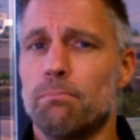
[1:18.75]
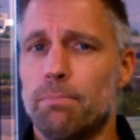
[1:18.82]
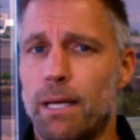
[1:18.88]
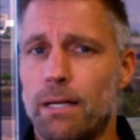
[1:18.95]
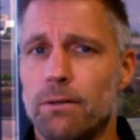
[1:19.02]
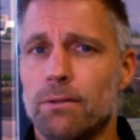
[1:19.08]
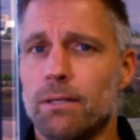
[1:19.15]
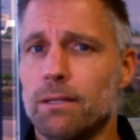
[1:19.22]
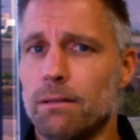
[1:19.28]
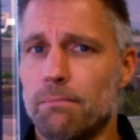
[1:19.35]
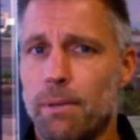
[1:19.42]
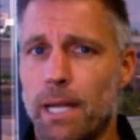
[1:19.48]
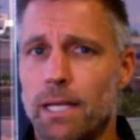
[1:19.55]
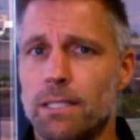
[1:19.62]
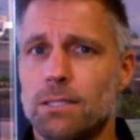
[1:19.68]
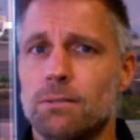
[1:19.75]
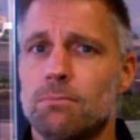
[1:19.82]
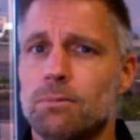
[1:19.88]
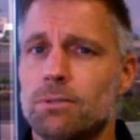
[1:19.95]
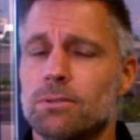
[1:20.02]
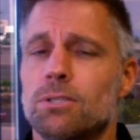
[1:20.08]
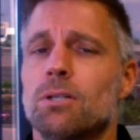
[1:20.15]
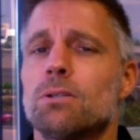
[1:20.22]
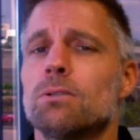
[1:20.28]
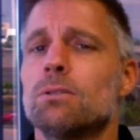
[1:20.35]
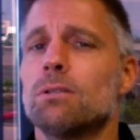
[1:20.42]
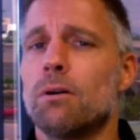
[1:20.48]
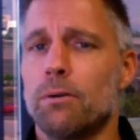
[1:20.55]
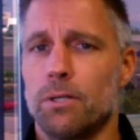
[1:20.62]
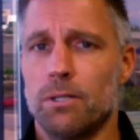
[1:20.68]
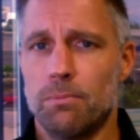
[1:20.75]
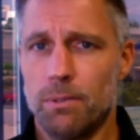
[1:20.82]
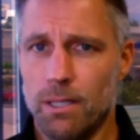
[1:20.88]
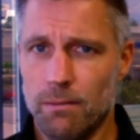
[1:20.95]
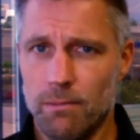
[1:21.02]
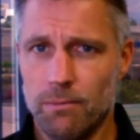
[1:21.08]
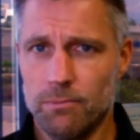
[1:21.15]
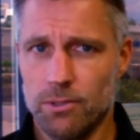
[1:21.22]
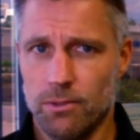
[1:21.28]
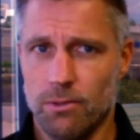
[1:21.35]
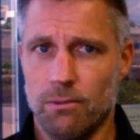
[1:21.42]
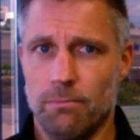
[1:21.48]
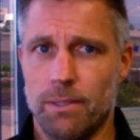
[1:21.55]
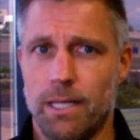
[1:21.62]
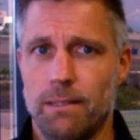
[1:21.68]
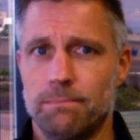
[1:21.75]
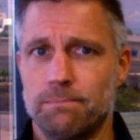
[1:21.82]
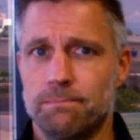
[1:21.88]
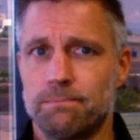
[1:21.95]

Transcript: better than the base will in turn lower your premiums a little bit.